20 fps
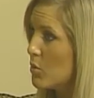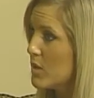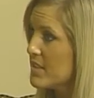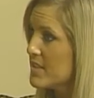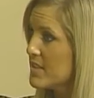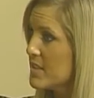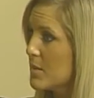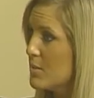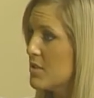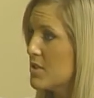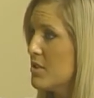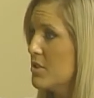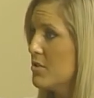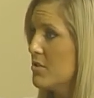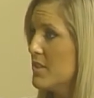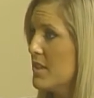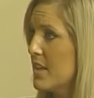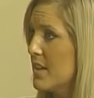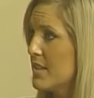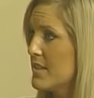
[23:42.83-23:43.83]
What steps do you
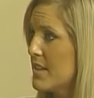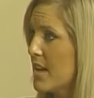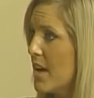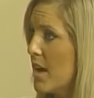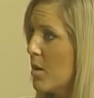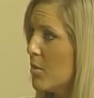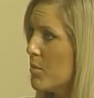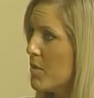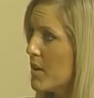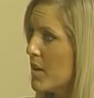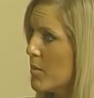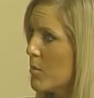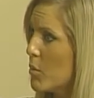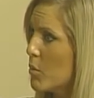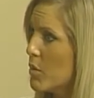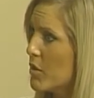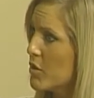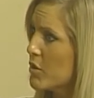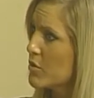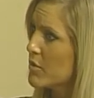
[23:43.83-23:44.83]
take to help them
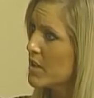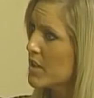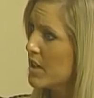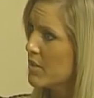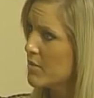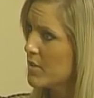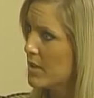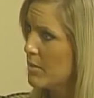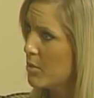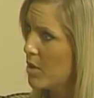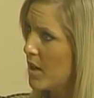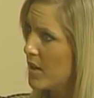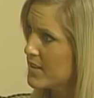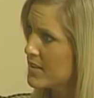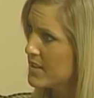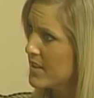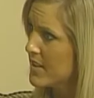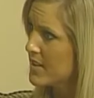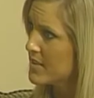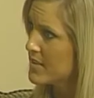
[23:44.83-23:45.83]
with their recovery
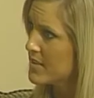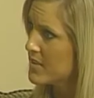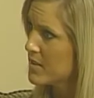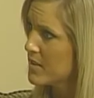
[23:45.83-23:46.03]
process?